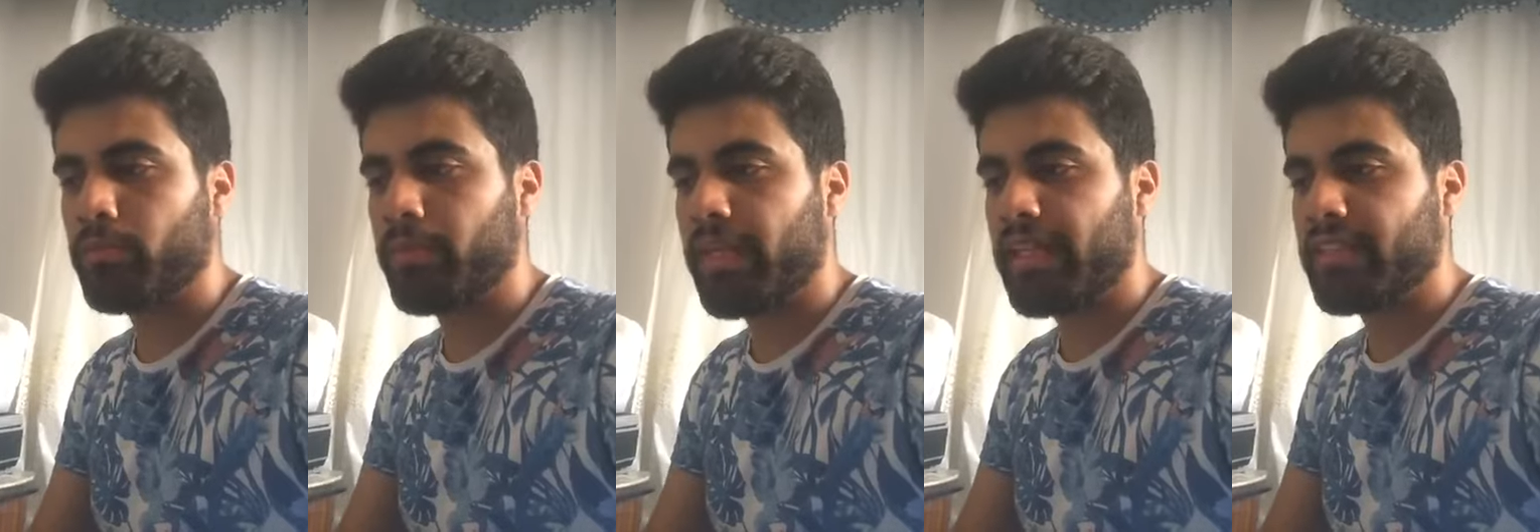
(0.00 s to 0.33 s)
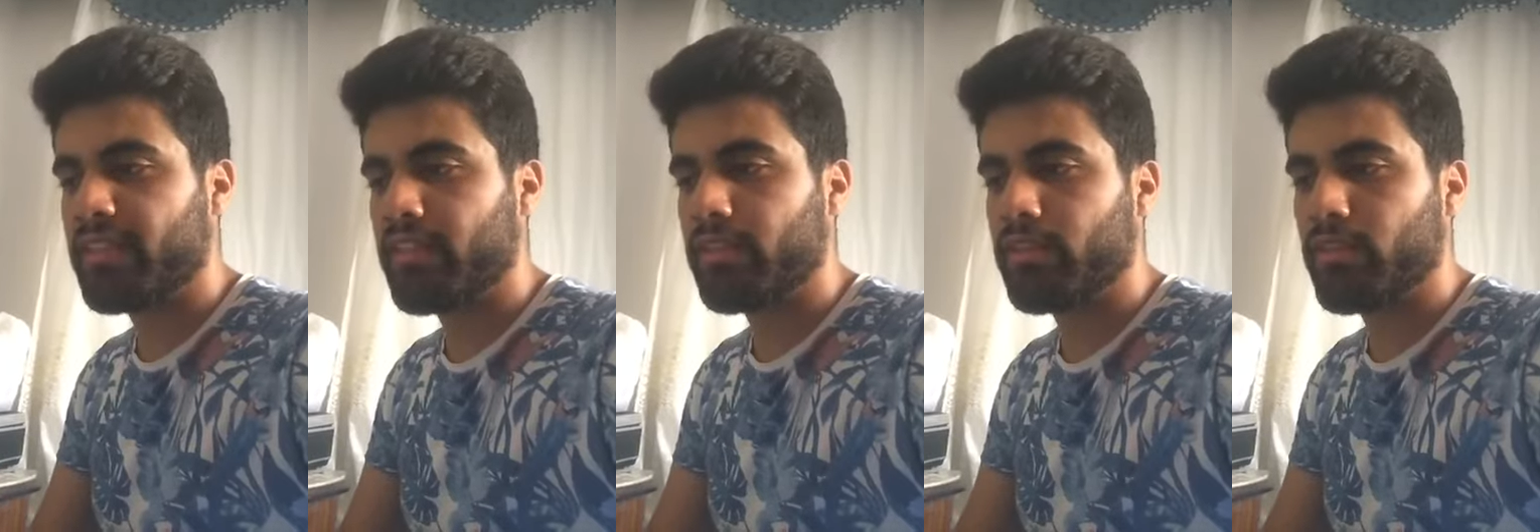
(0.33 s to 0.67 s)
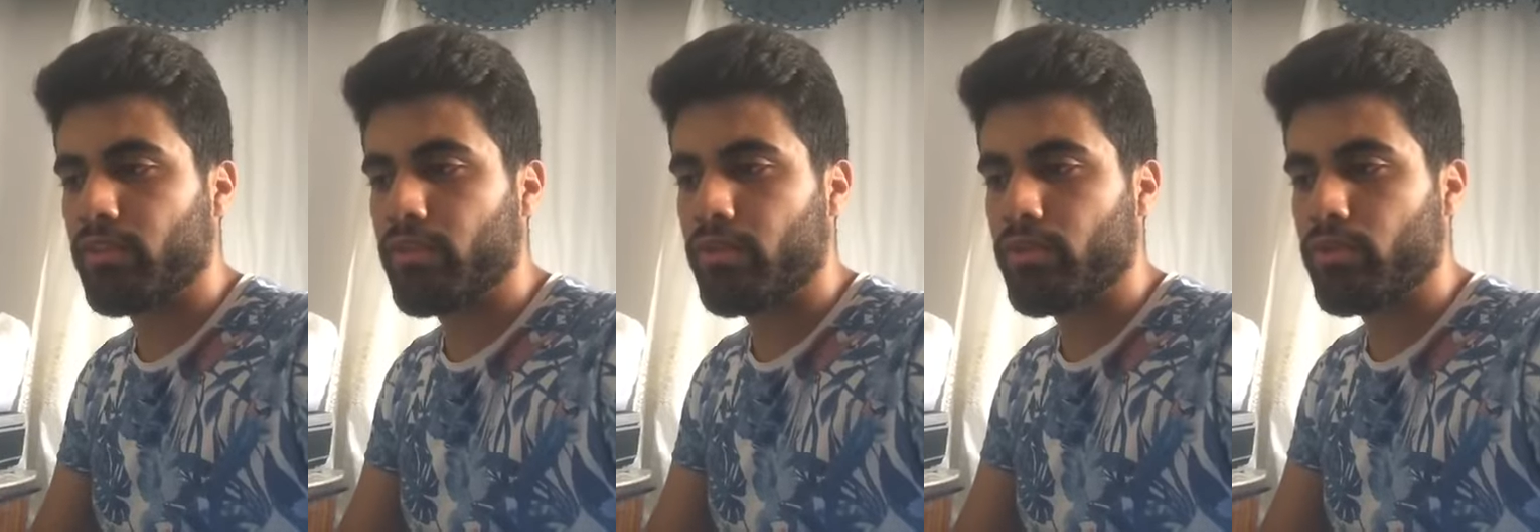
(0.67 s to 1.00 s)
pass it
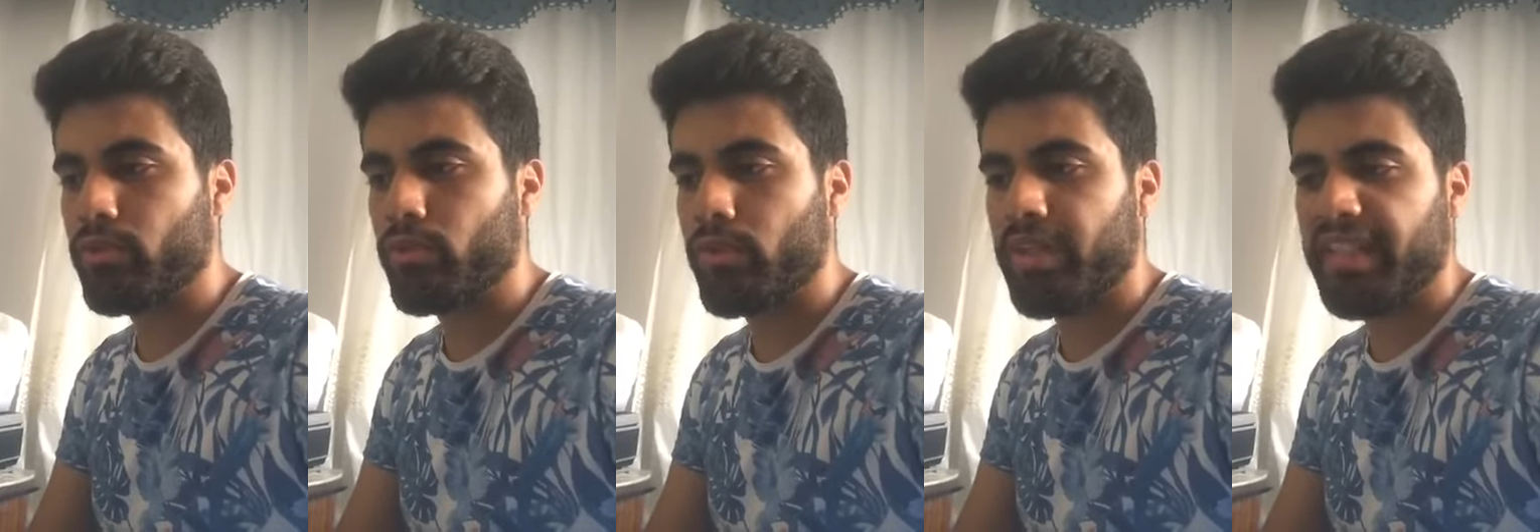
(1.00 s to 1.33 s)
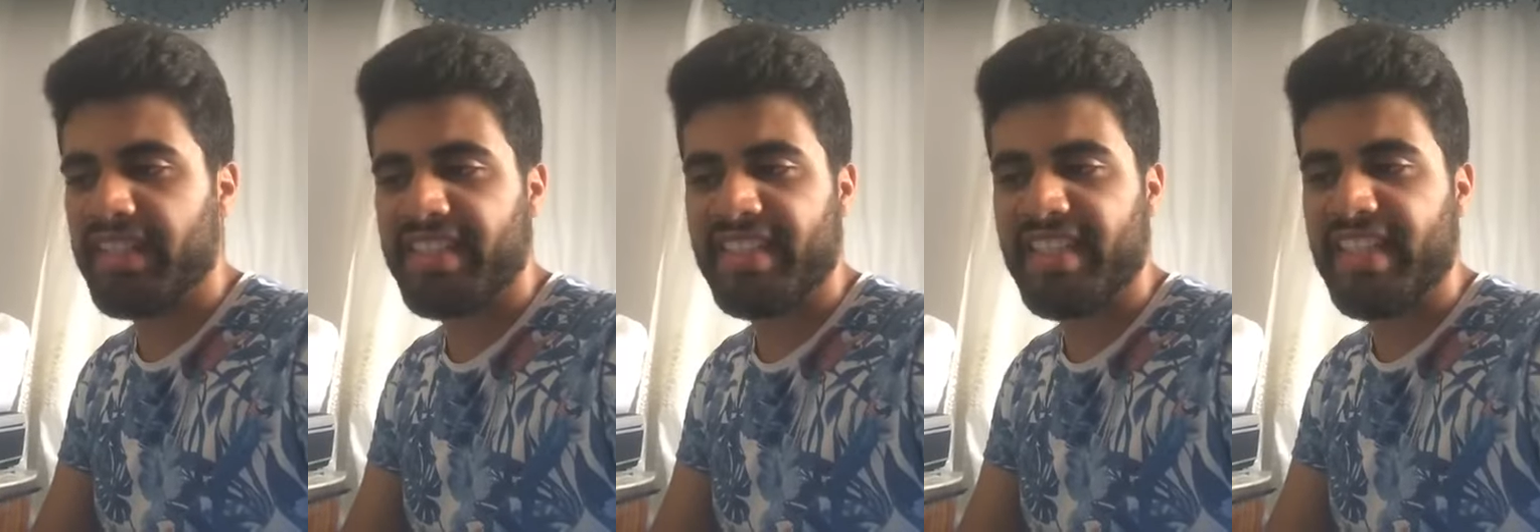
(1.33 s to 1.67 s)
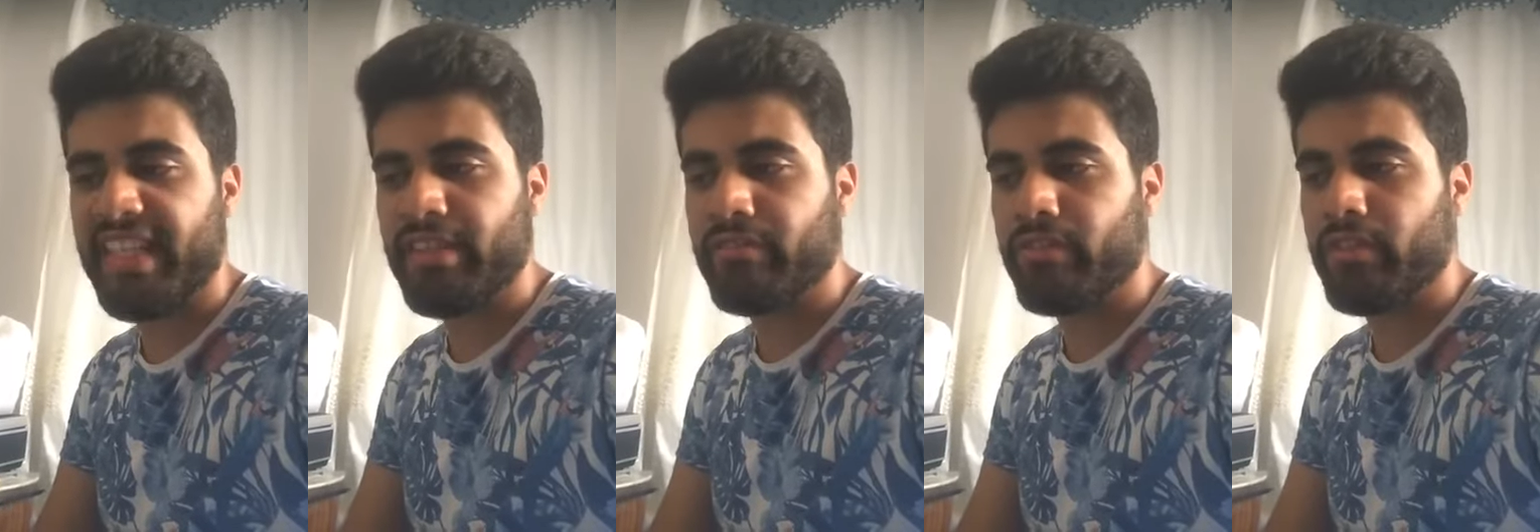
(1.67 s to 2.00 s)
through a
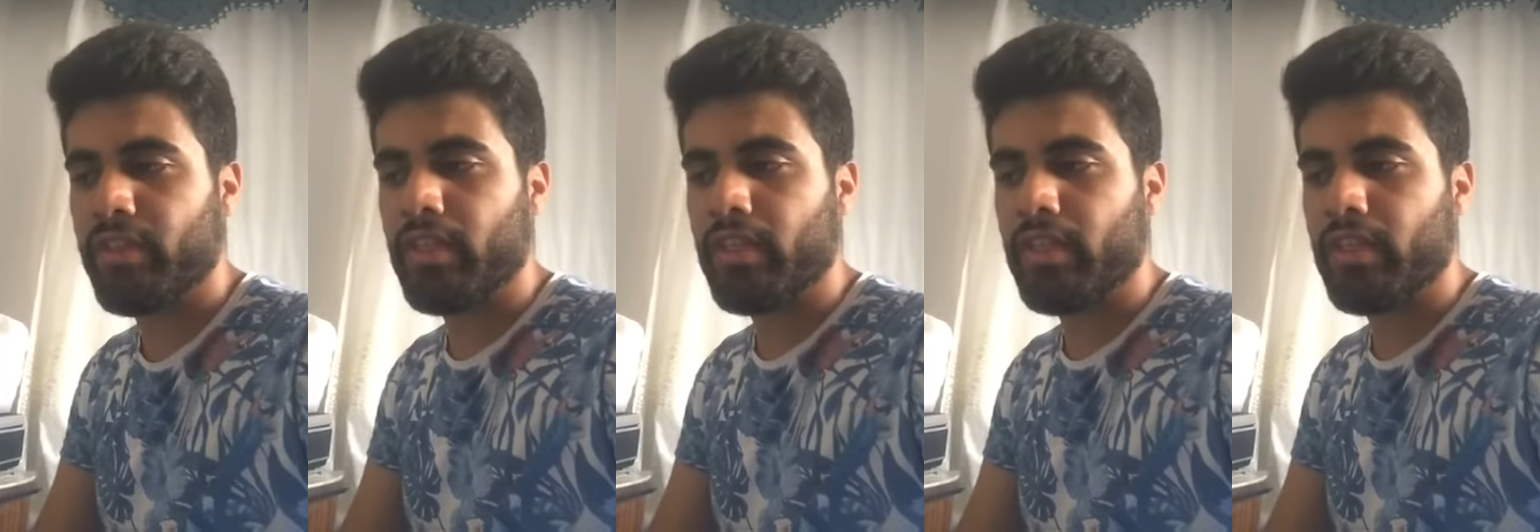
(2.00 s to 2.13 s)
sieve